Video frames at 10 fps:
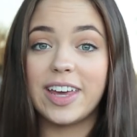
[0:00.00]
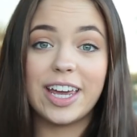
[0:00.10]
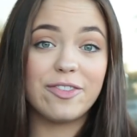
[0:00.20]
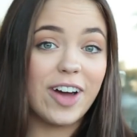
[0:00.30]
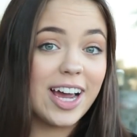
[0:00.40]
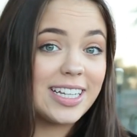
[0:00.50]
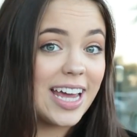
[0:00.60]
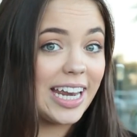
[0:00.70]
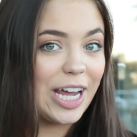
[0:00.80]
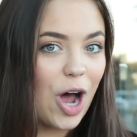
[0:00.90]
if they can find
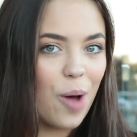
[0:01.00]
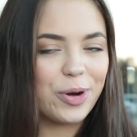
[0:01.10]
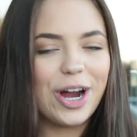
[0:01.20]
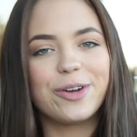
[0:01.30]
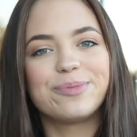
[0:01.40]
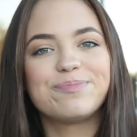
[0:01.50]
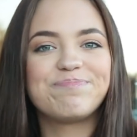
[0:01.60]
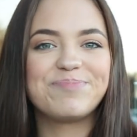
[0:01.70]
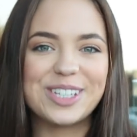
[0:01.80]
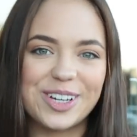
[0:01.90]
any common ground.
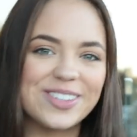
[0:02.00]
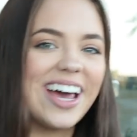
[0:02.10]
Let's go